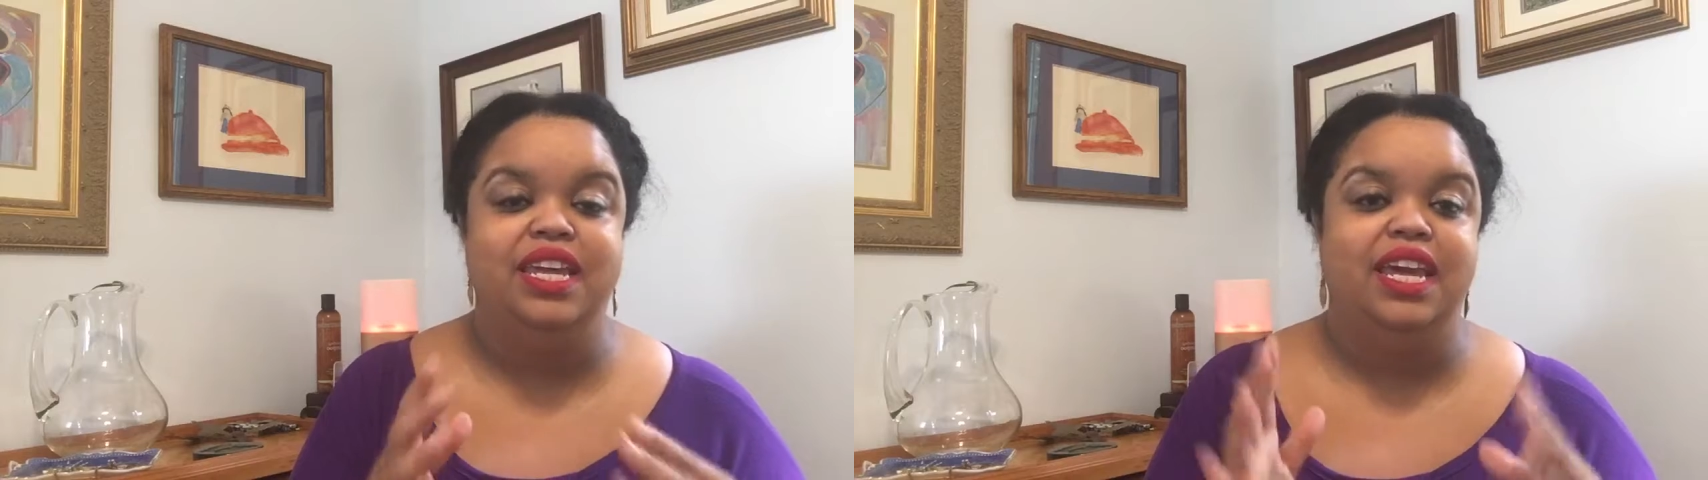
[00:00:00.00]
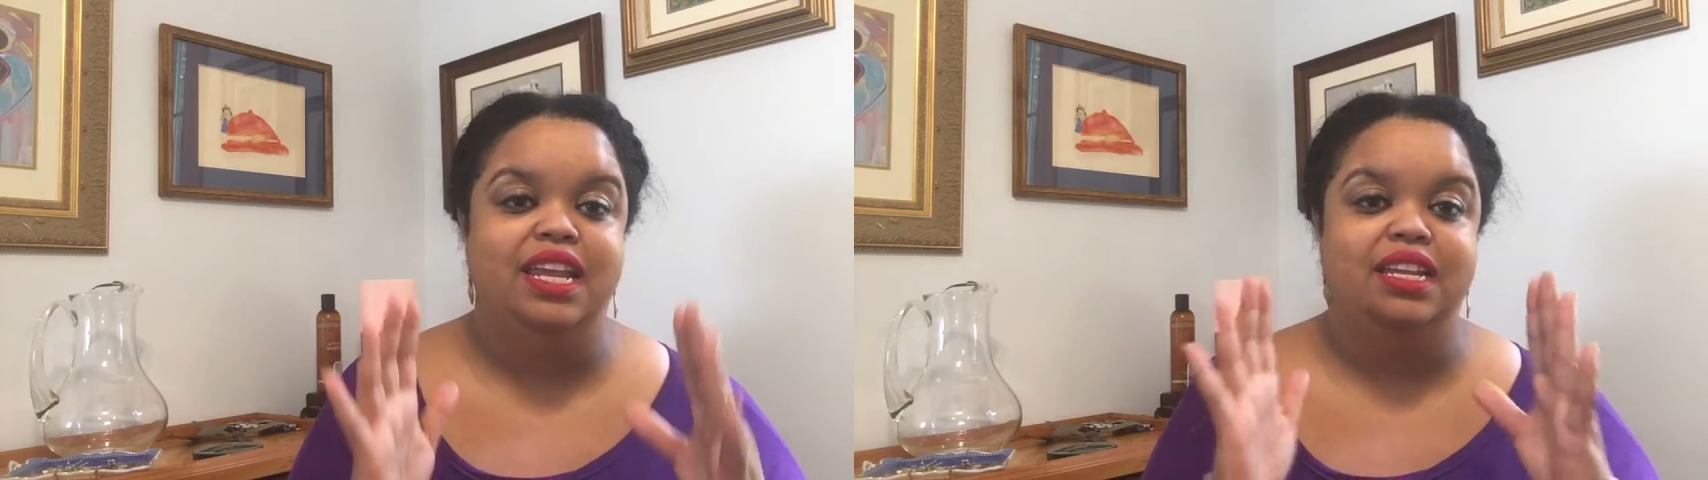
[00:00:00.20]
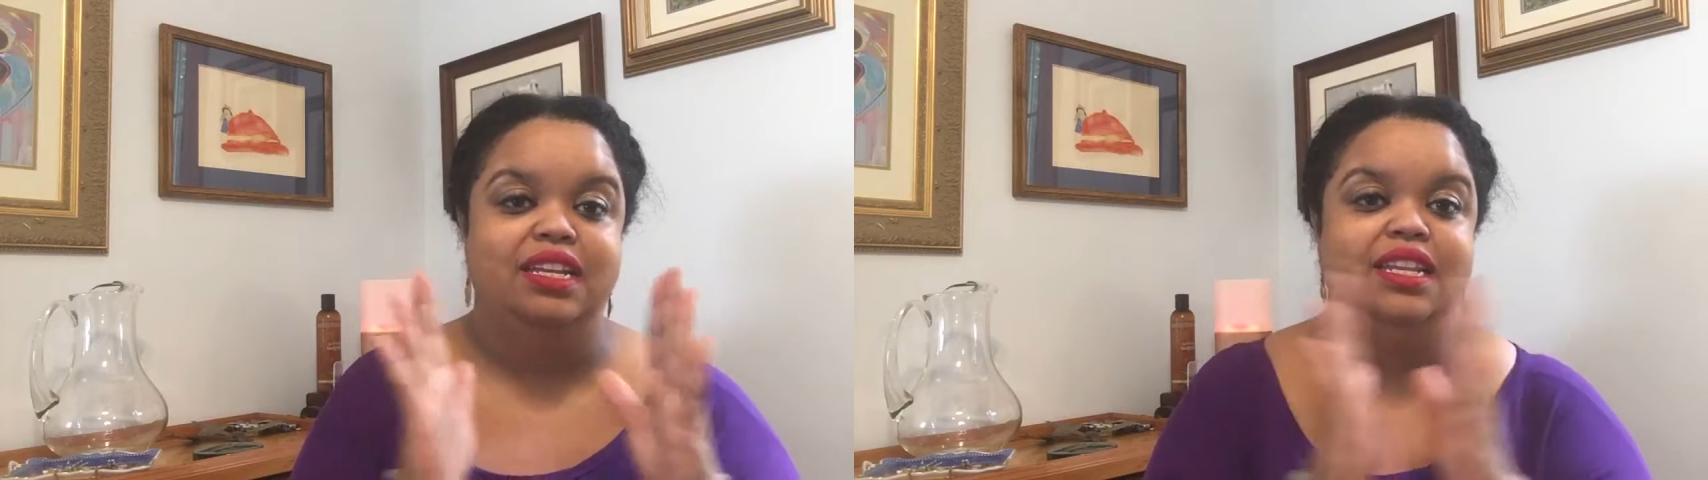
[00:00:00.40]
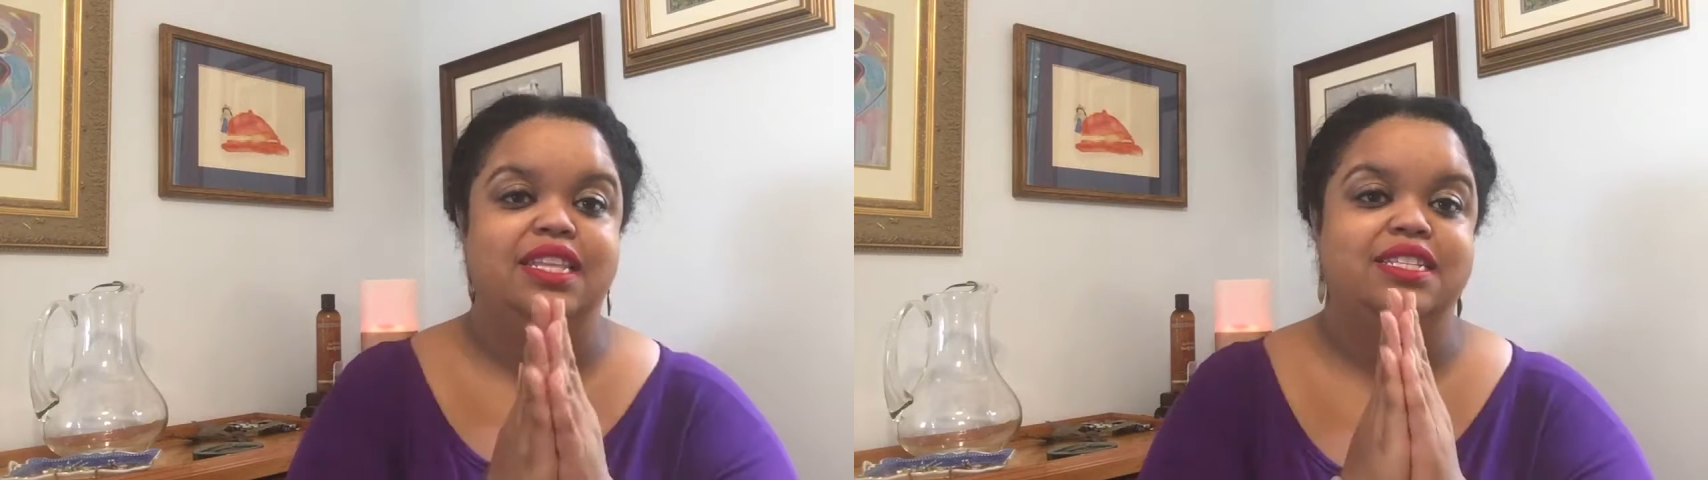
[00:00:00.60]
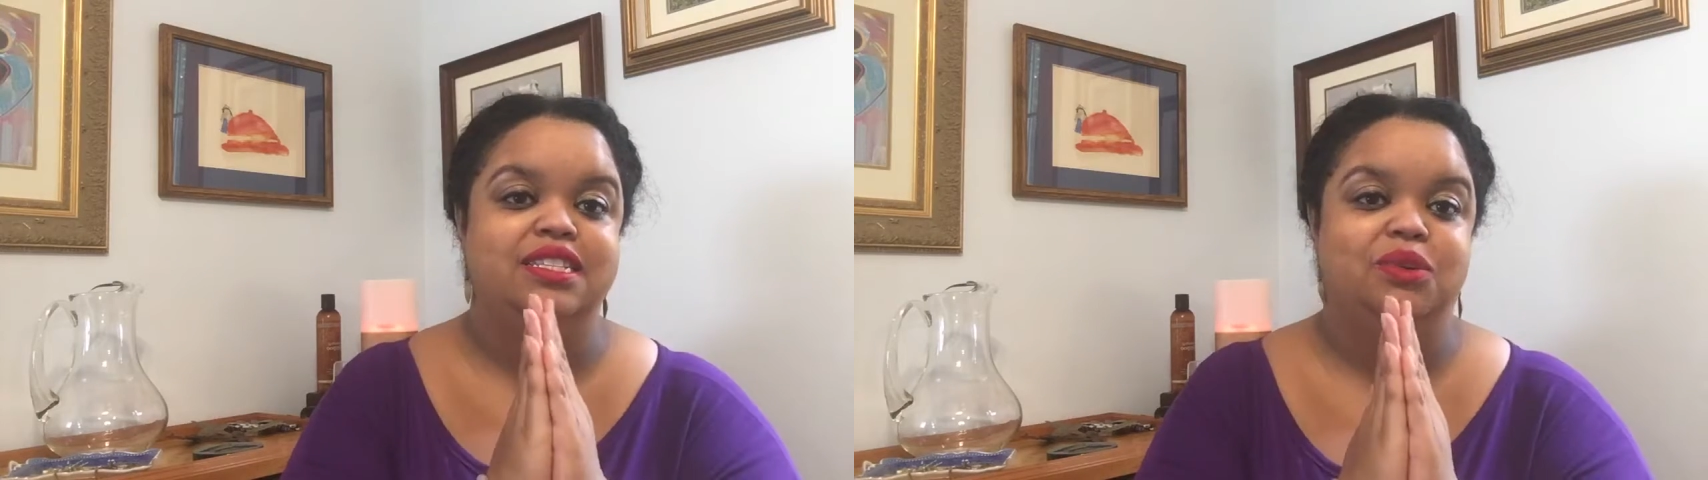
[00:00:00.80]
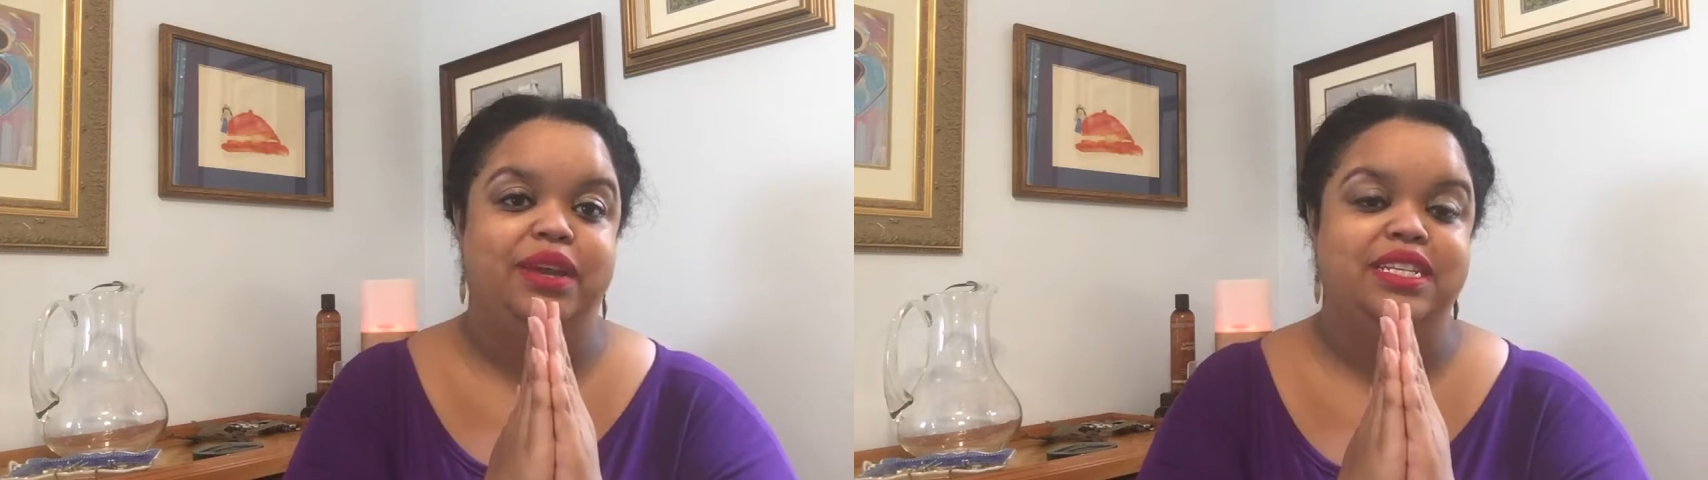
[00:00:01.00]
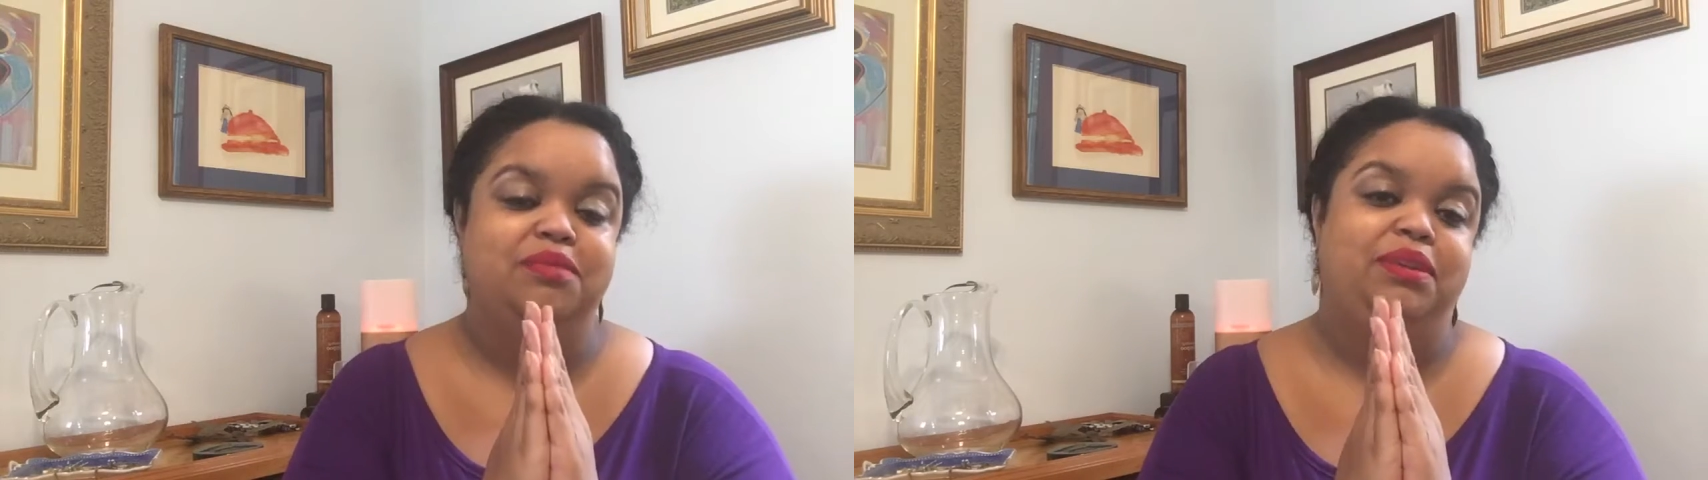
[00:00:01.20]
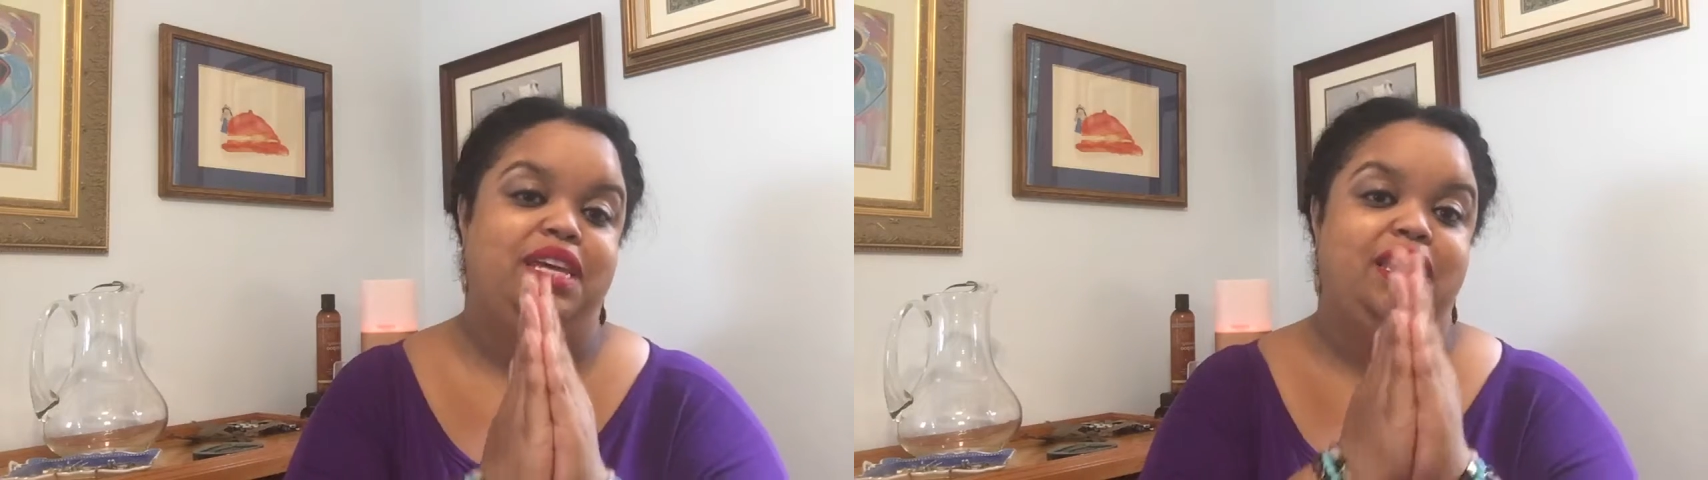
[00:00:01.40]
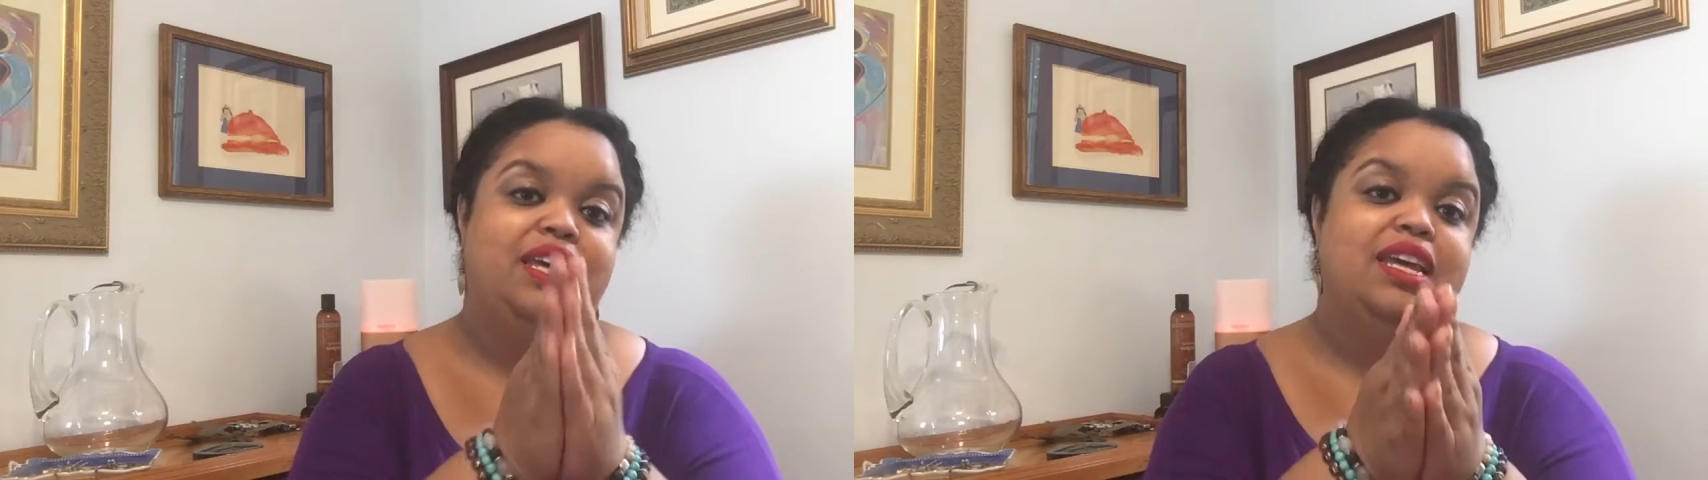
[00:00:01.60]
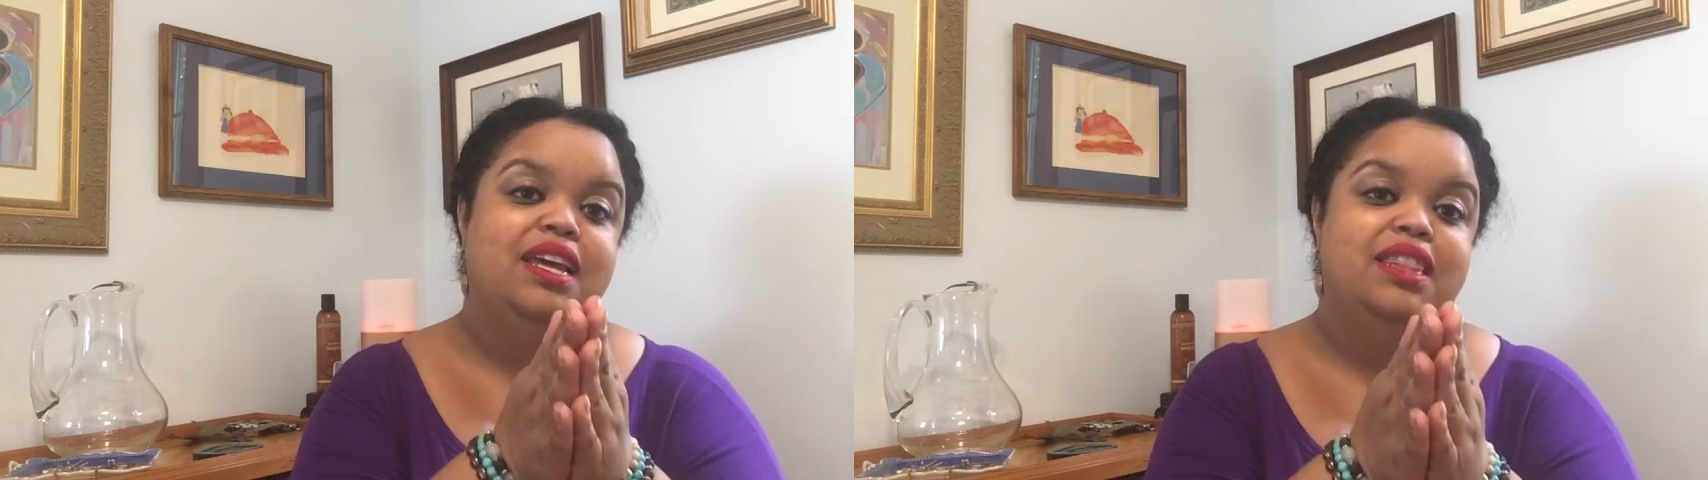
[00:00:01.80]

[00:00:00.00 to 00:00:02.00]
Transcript: then this is going to be